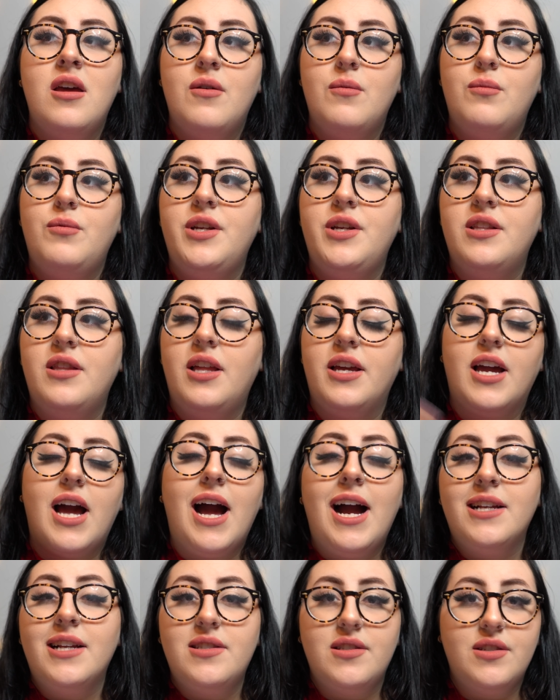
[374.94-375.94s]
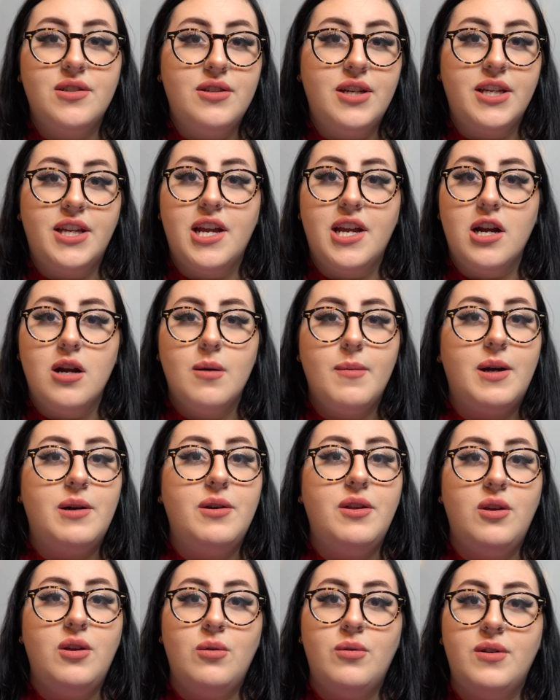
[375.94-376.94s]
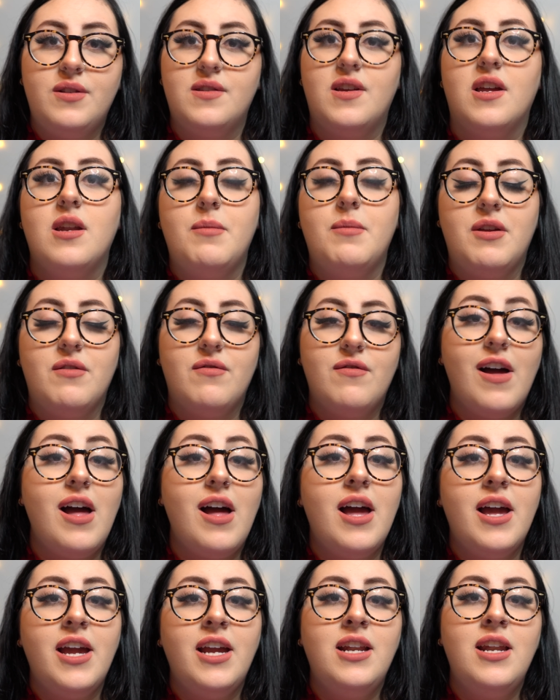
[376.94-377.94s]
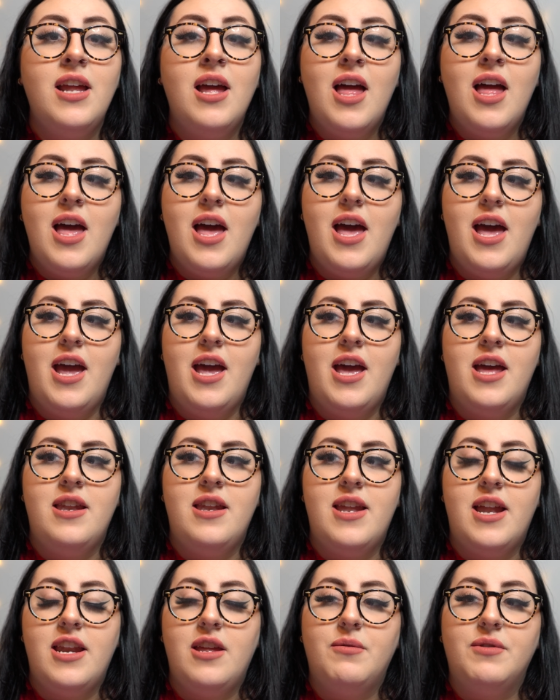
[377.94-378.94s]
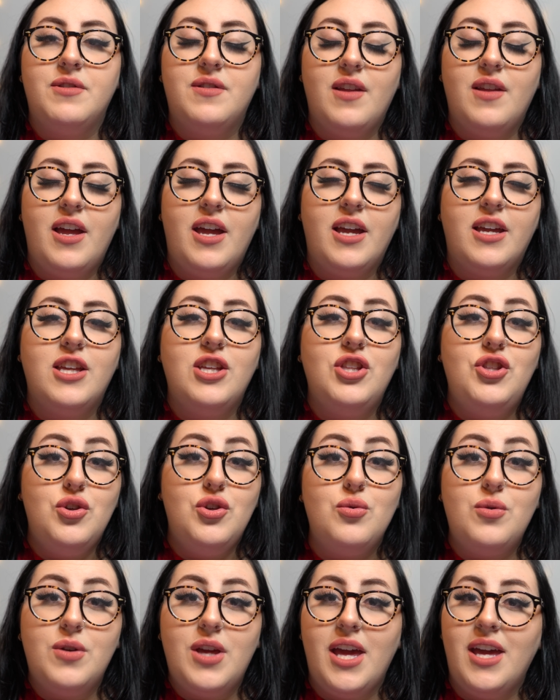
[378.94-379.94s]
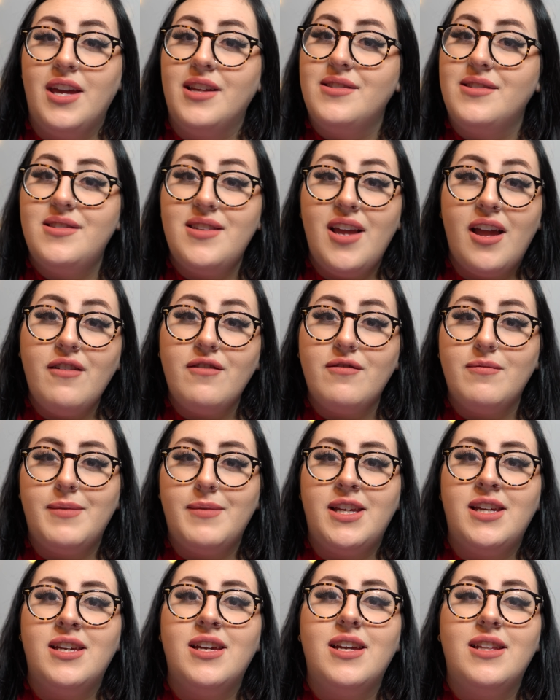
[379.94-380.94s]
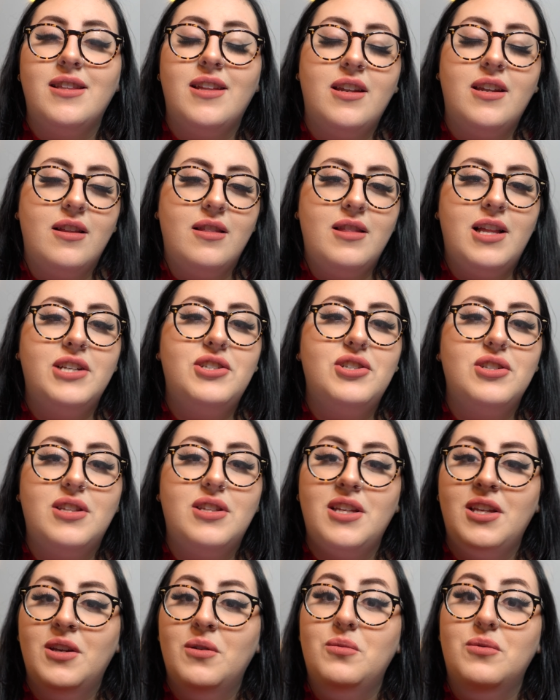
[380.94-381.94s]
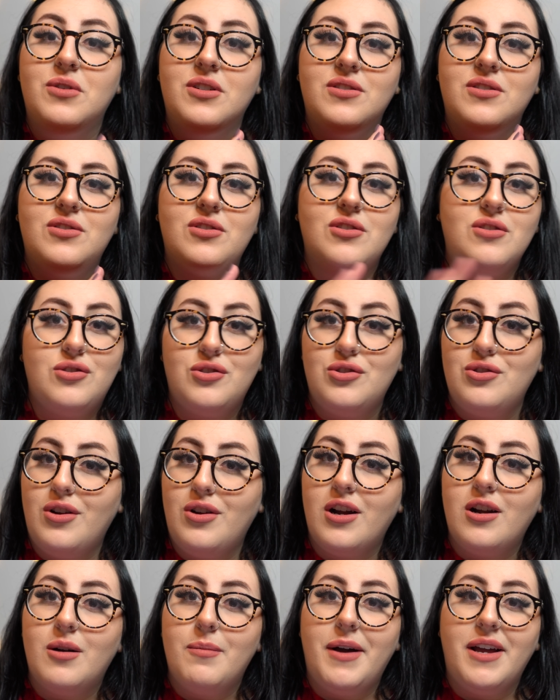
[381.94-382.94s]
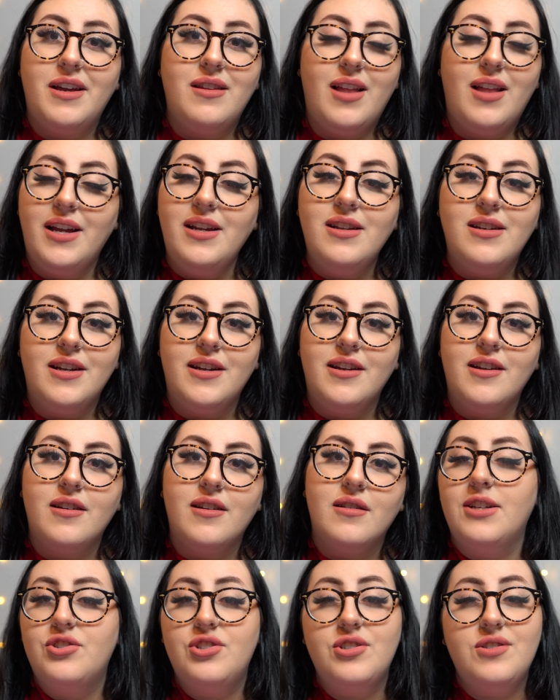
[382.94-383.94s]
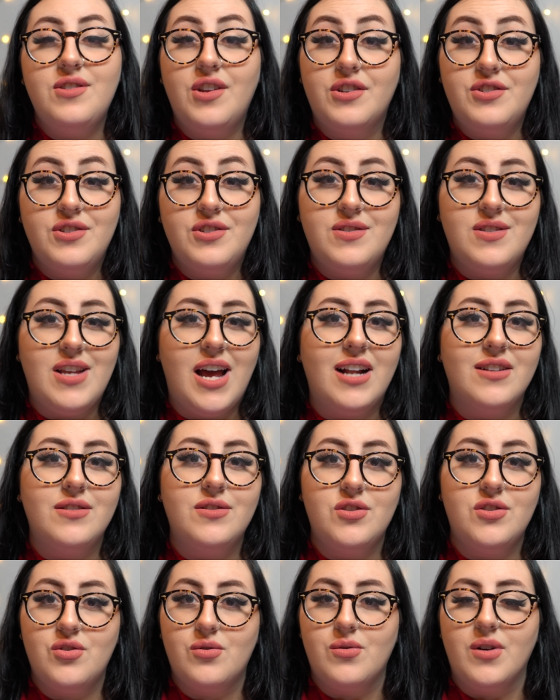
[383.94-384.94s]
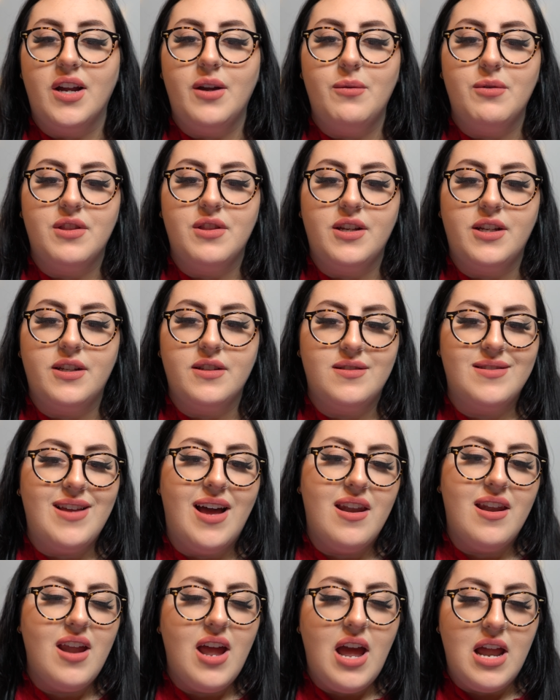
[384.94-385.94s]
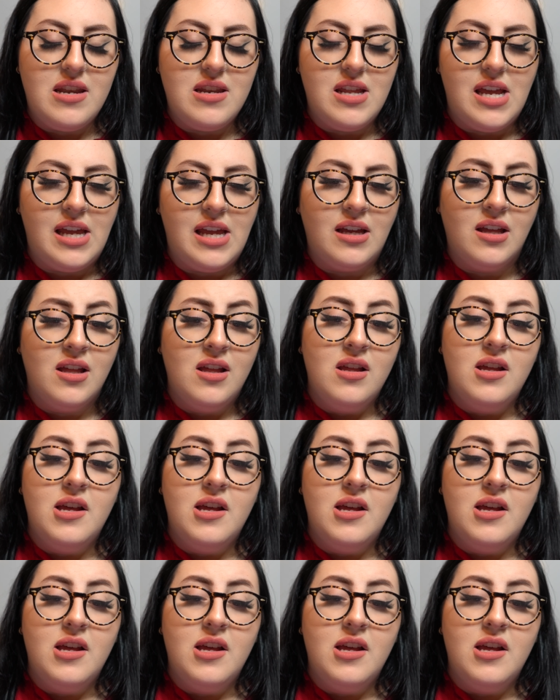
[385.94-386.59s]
we like I still like care about you it's gonna be fine and Nettie was like, you can't save me, and then allegedly was struck by lightning. That's just such a sad story with like a sad ending,